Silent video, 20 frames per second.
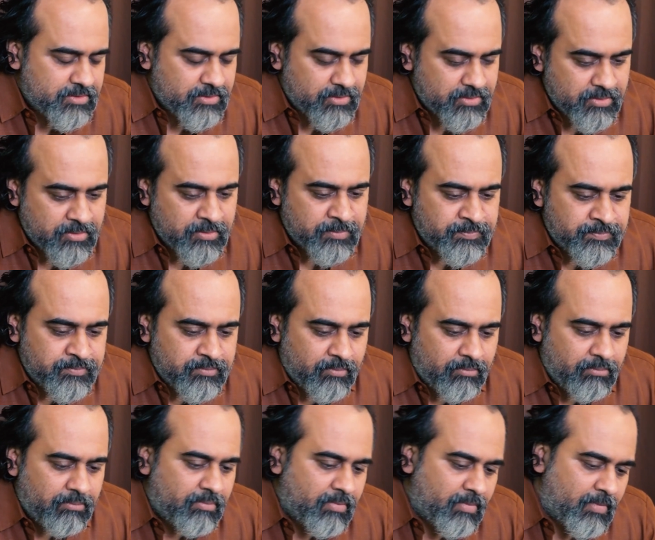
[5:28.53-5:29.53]
So,
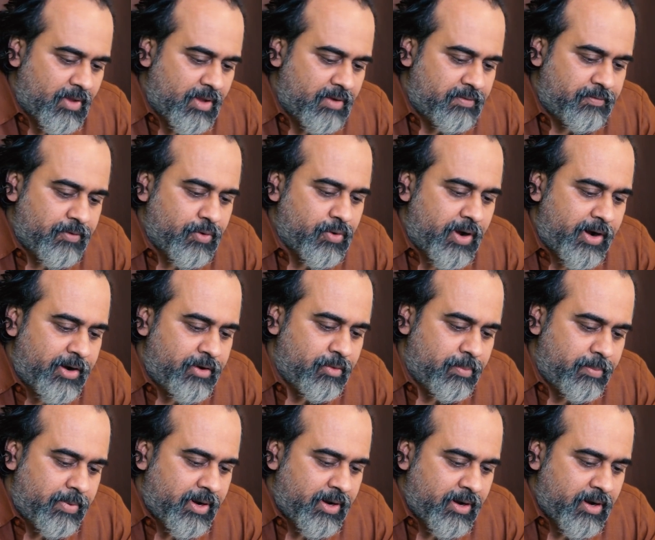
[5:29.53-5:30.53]
if you are
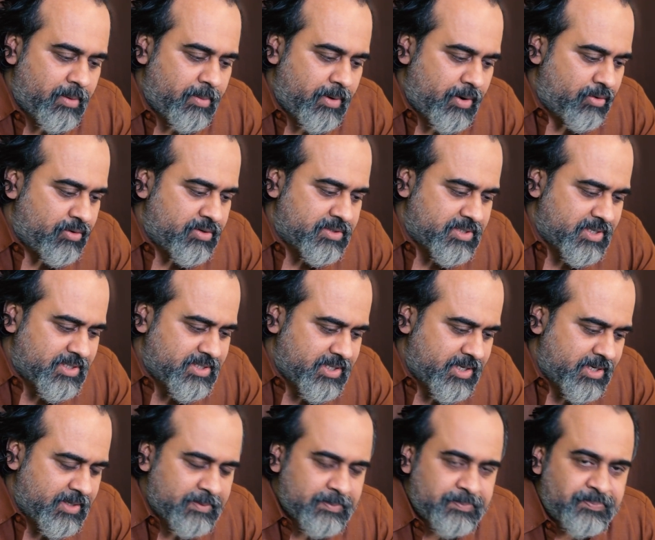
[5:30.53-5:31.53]
to bring about such
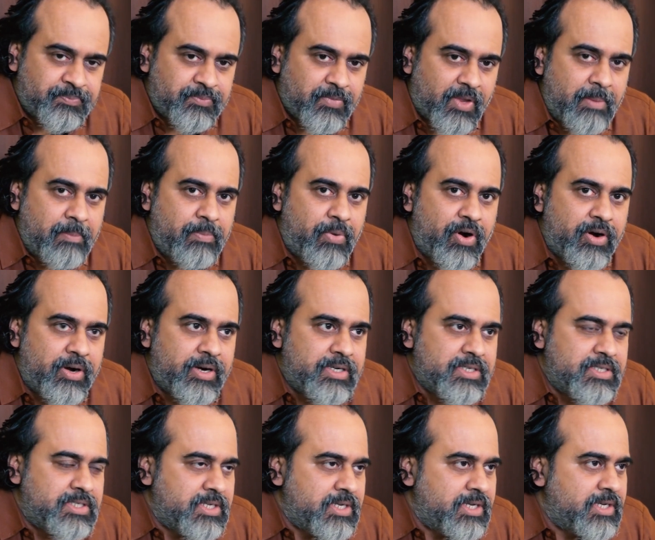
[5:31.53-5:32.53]
an
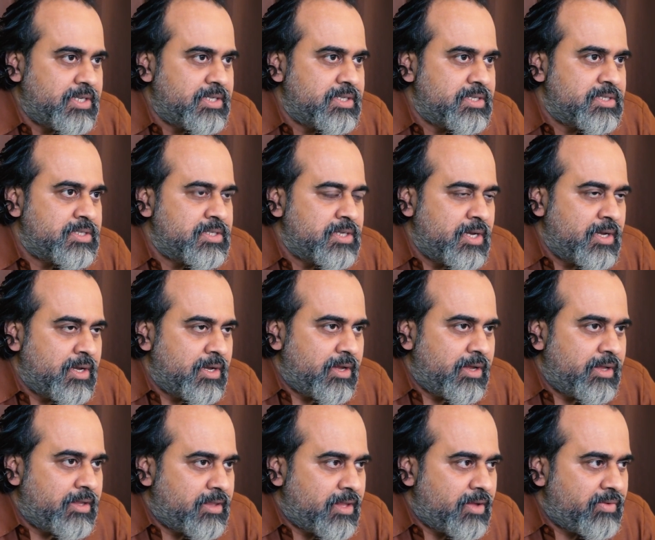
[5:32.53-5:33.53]
important change
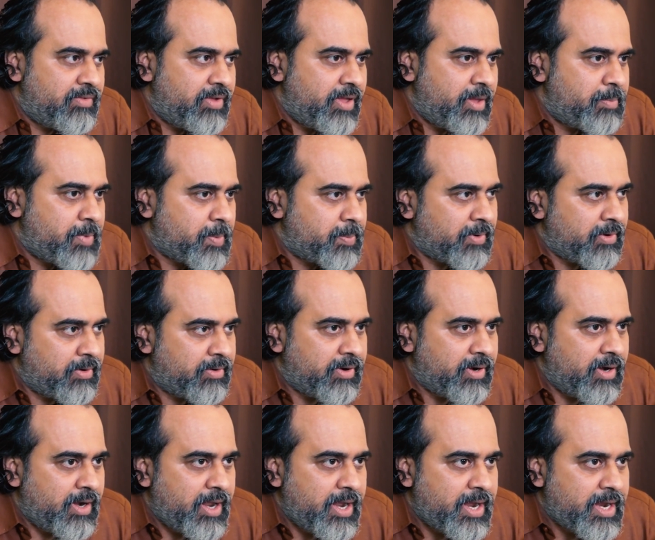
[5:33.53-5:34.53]
in the way people
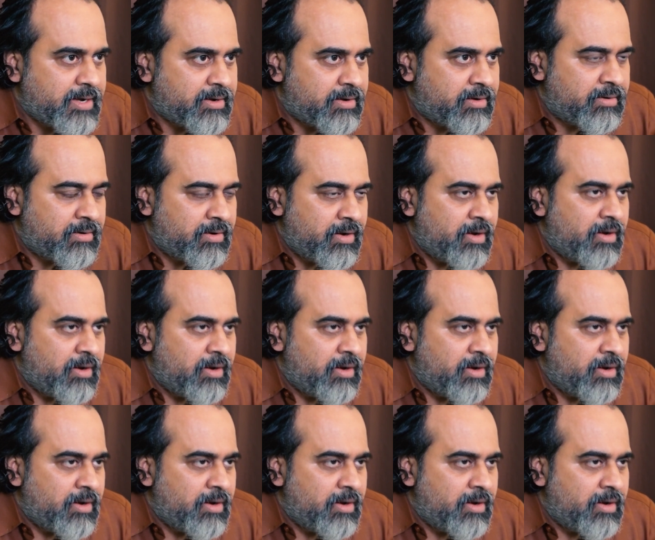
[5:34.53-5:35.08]
relate